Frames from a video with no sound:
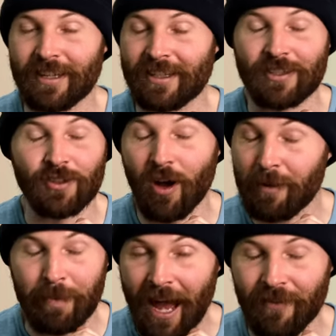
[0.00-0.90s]
It's not
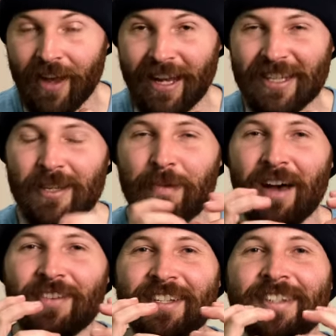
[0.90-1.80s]
about that. It's
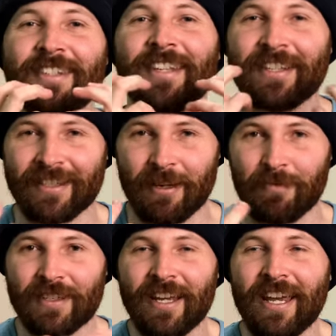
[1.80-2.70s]
about the
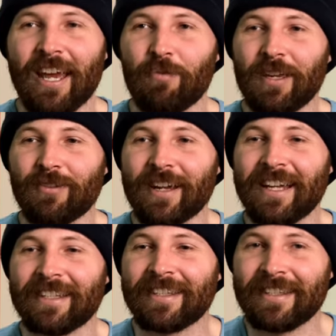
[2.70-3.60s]
systems. If we
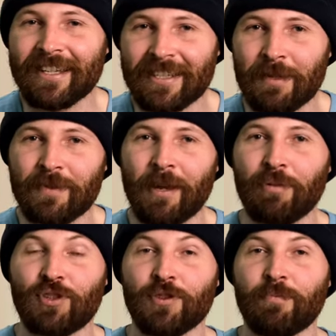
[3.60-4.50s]
create systems that
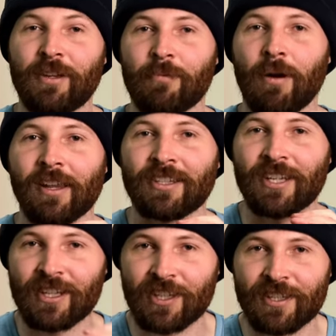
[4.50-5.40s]
produce better
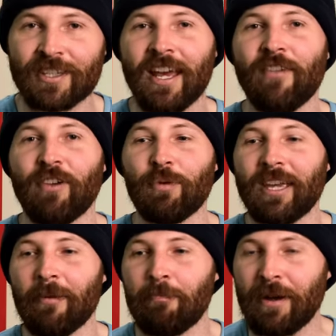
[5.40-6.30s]
politicians, then we
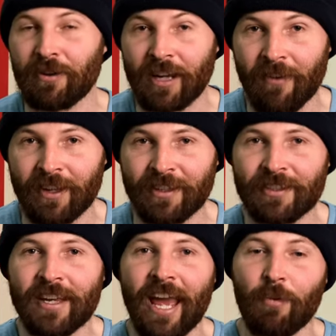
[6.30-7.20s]
get better
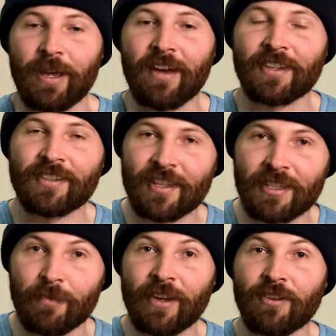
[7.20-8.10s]
governance. And we have a
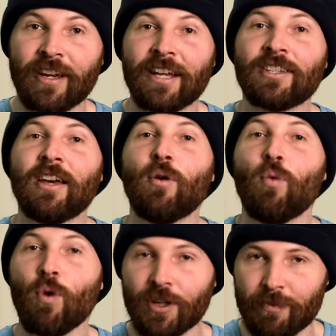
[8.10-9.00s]
system that creates
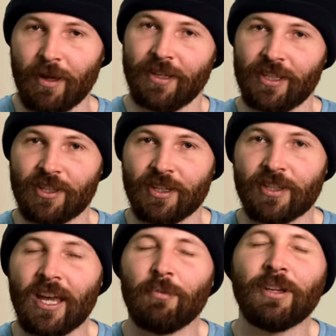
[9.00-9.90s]
worse politicians,
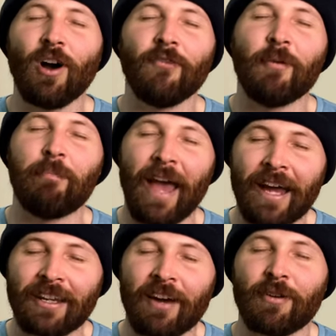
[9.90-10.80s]
and we got the
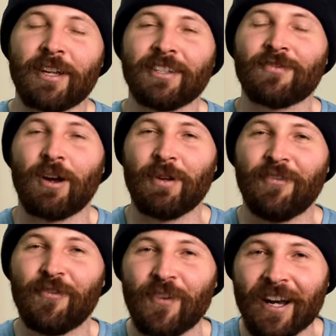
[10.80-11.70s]
bad governance that
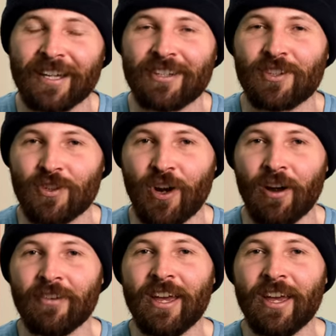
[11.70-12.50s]
we fucking deserve.